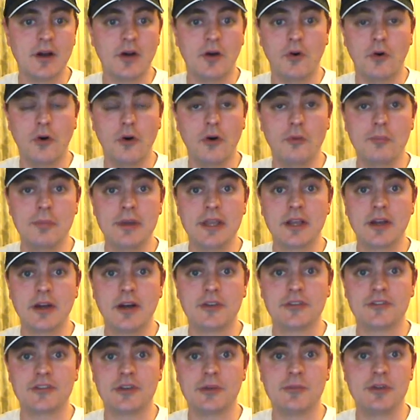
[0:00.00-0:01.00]
or
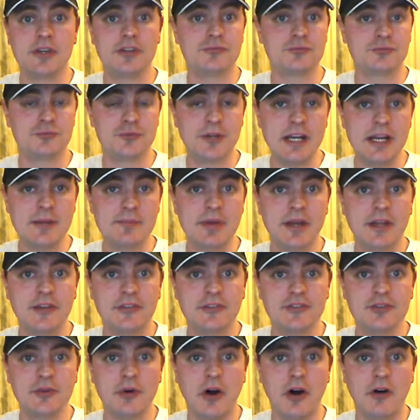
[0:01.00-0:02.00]
because somebody's really
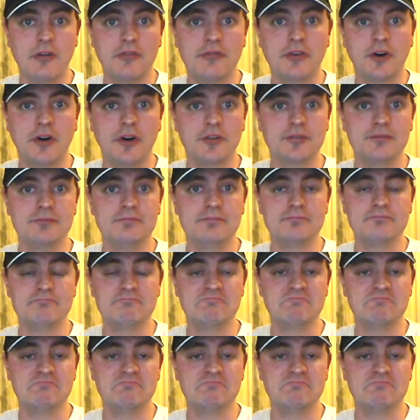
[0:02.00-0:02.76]
pissed you off on